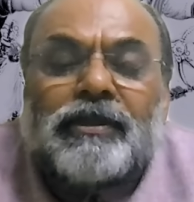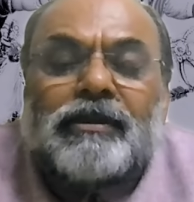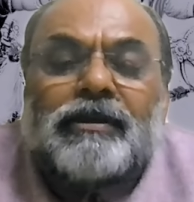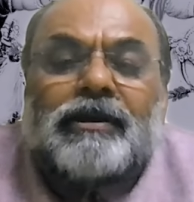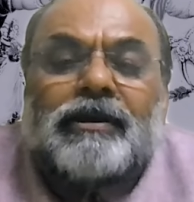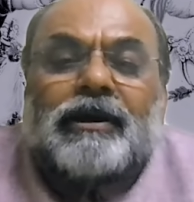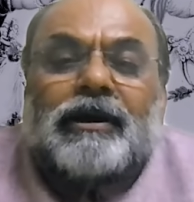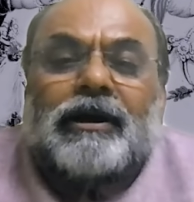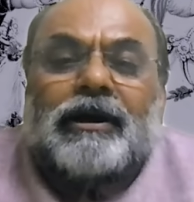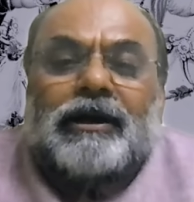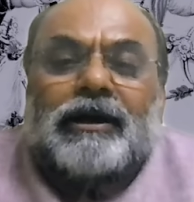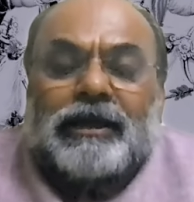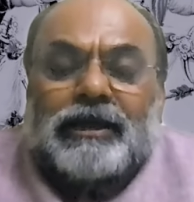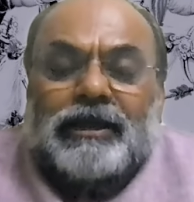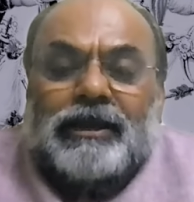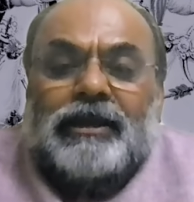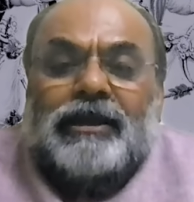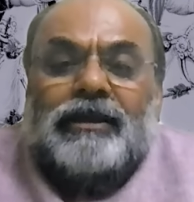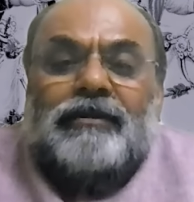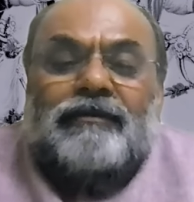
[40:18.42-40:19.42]
uh, in
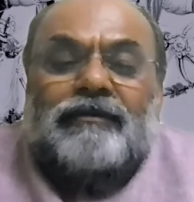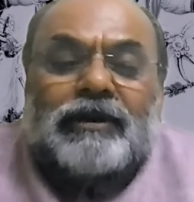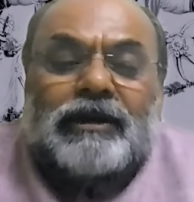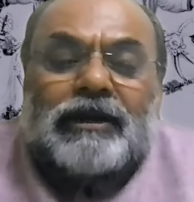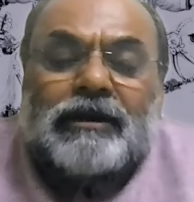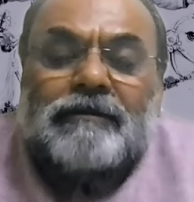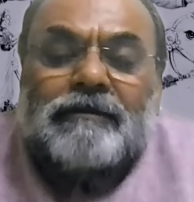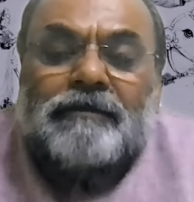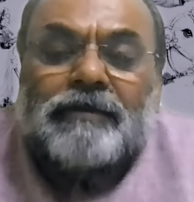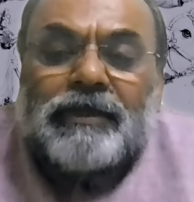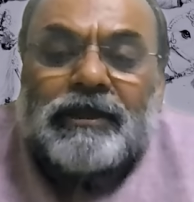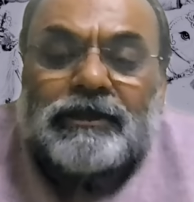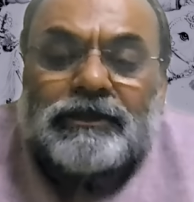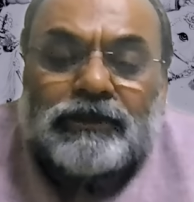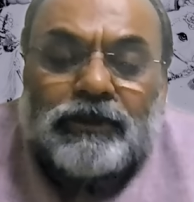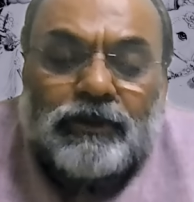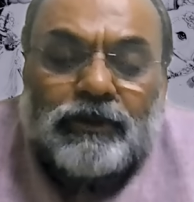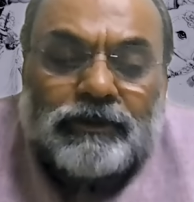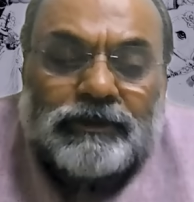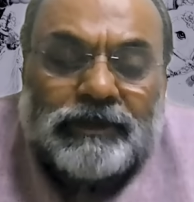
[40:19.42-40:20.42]
real world
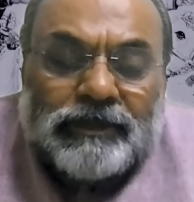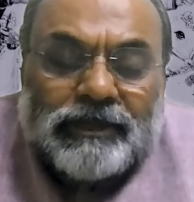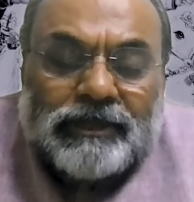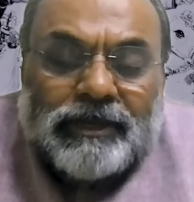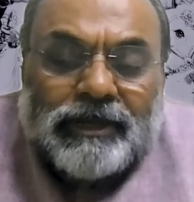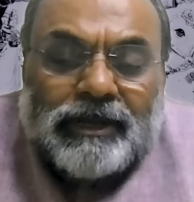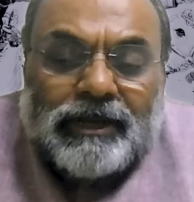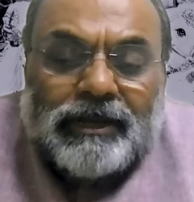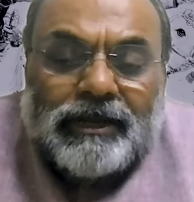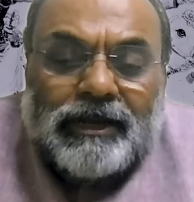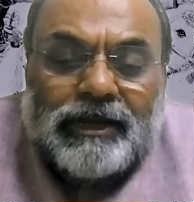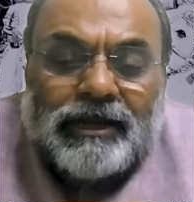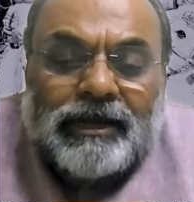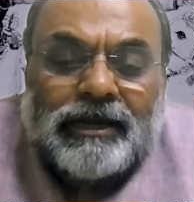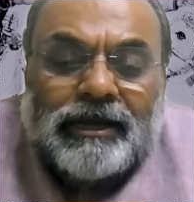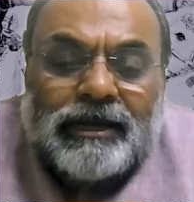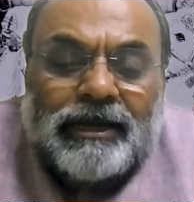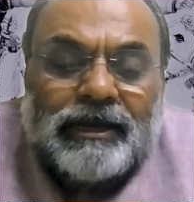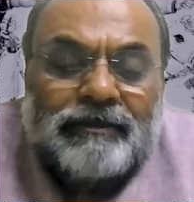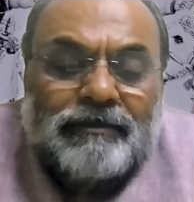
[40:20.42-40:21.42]
so synthetic
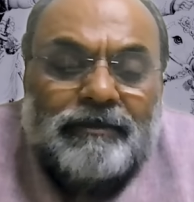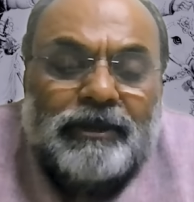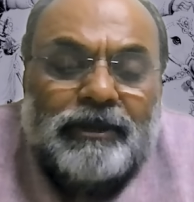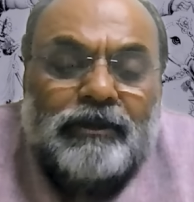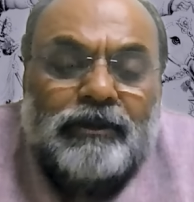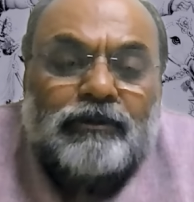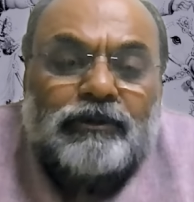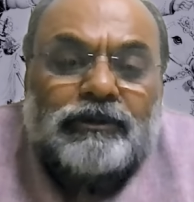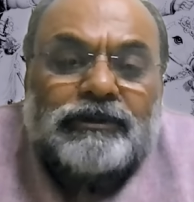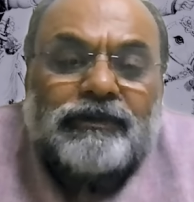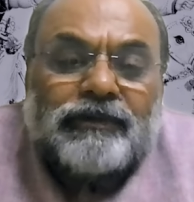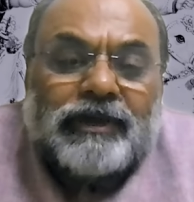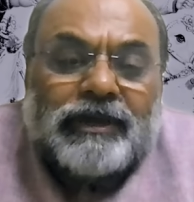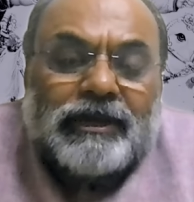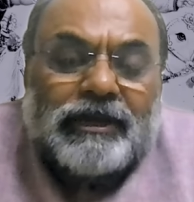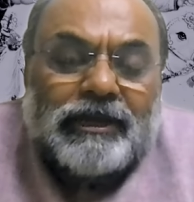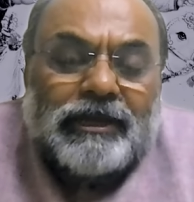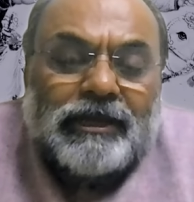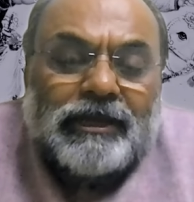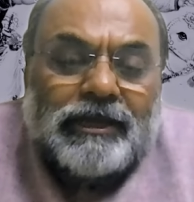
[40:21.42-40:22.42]
data can be used
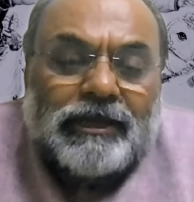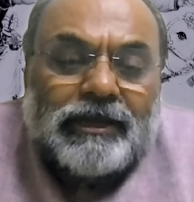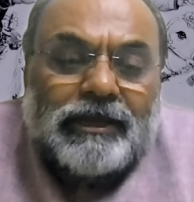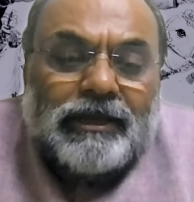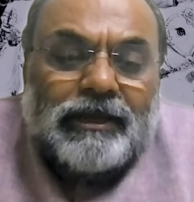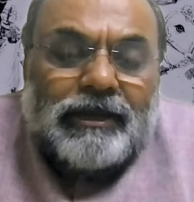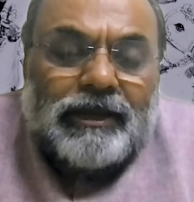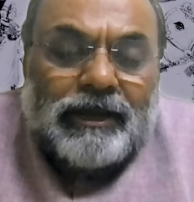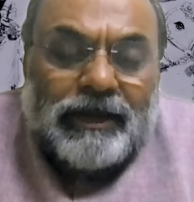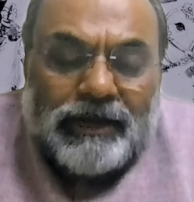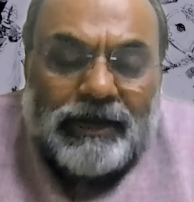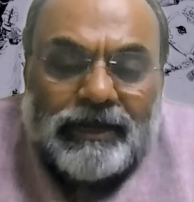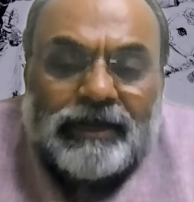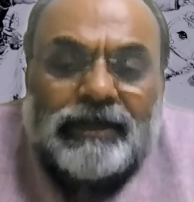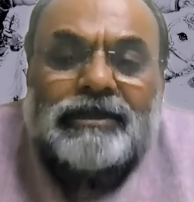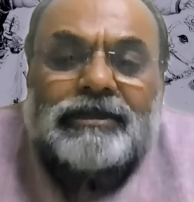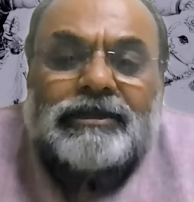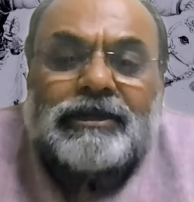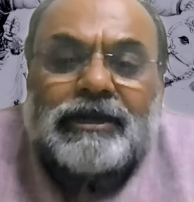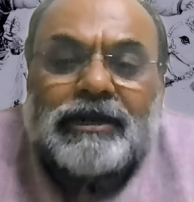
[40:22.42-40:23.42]
very
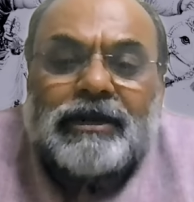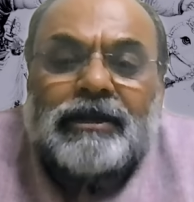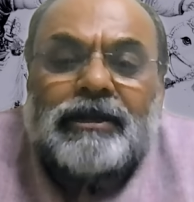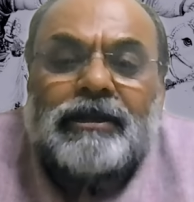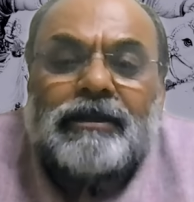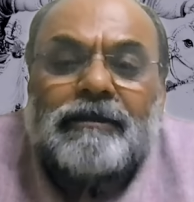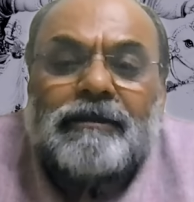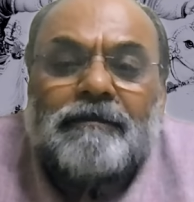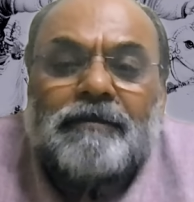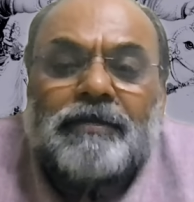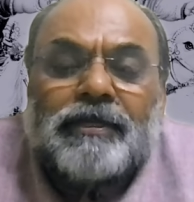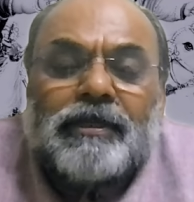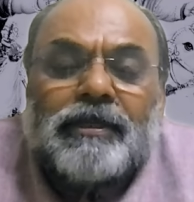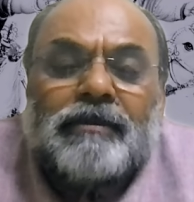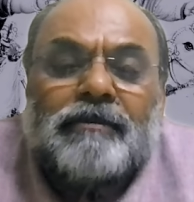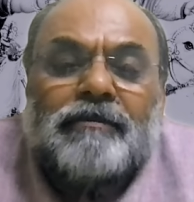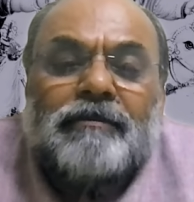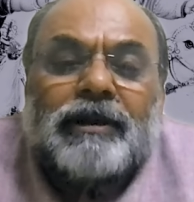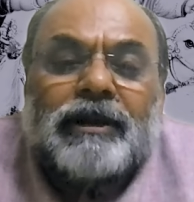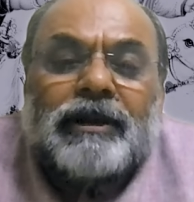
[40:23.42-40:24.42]
intelligently
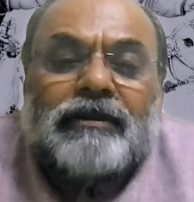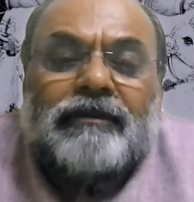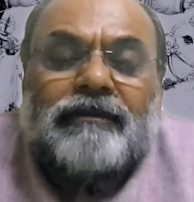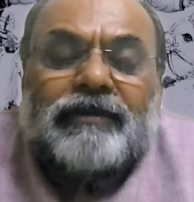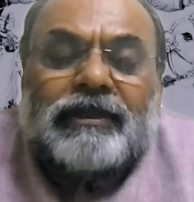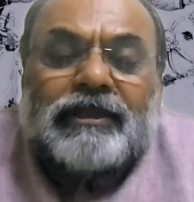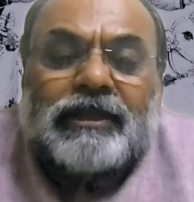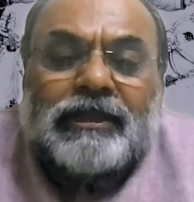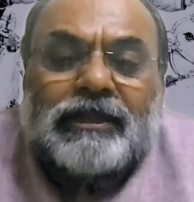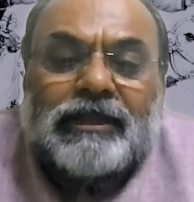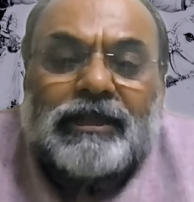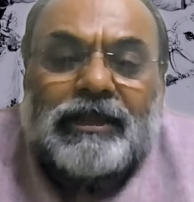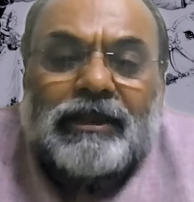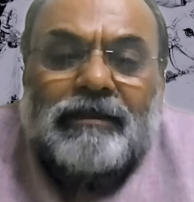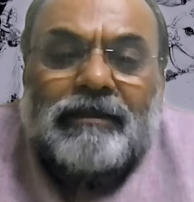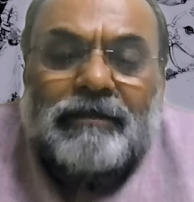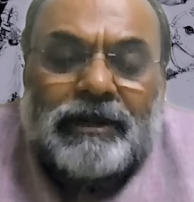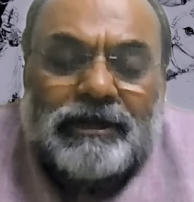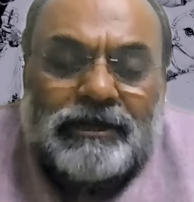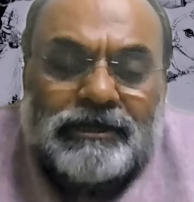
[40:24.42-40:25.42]
but within the
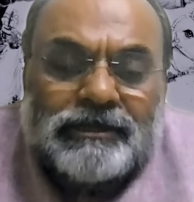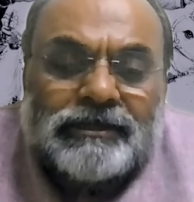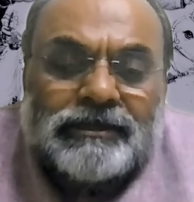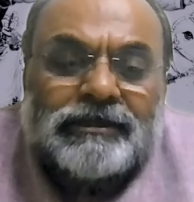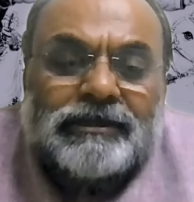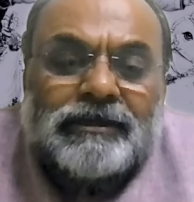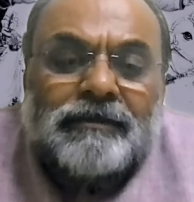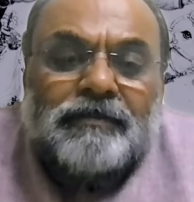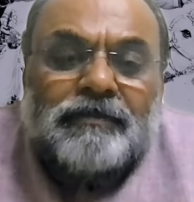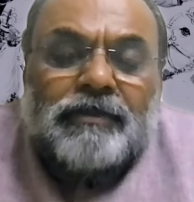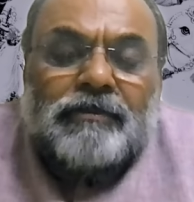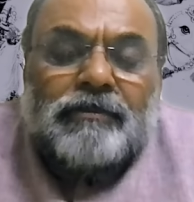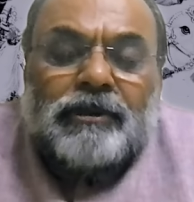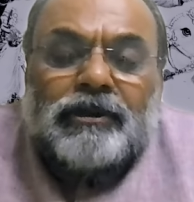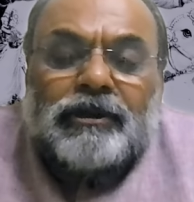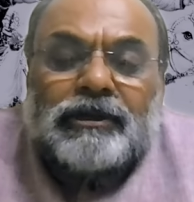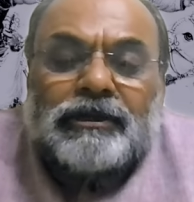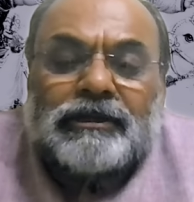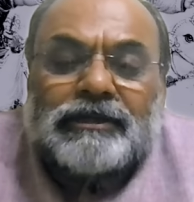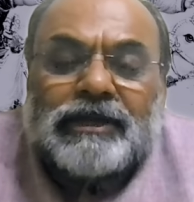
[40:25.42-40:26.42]
limits
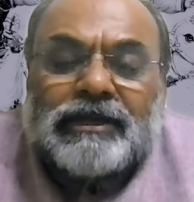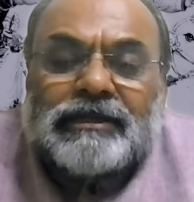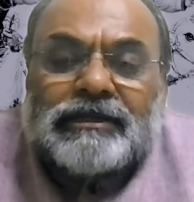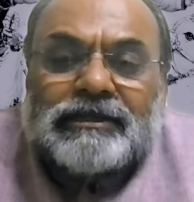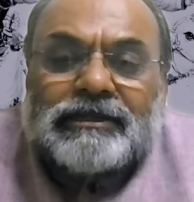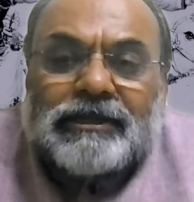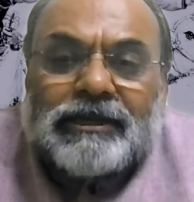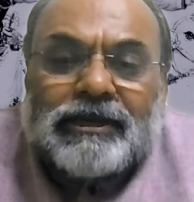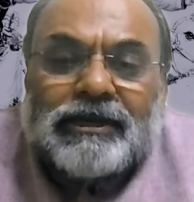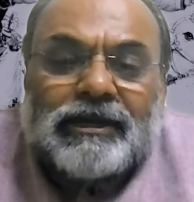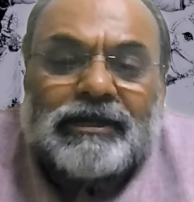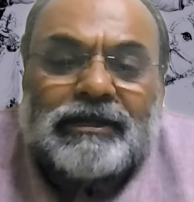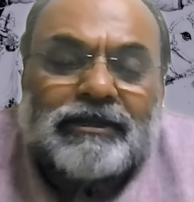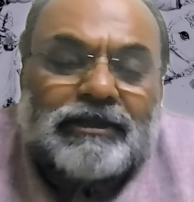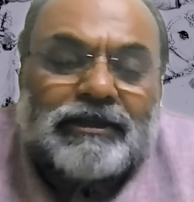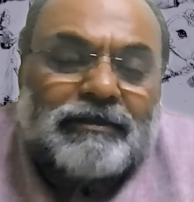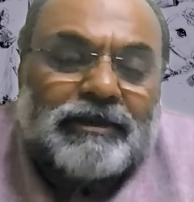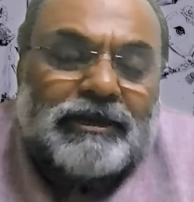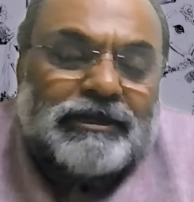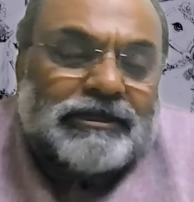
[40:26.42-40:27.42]
because as uh,
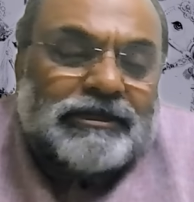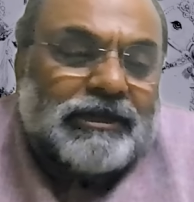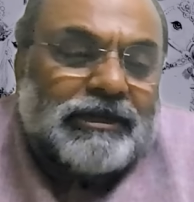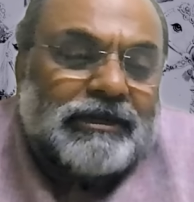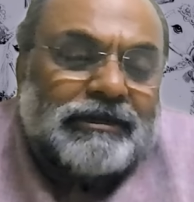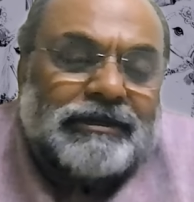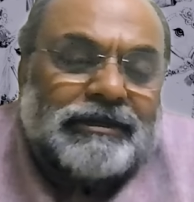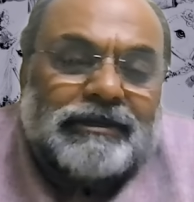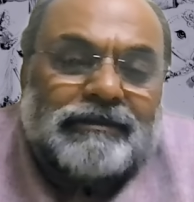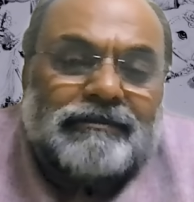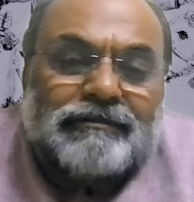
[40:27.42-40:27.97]
anthony mentioned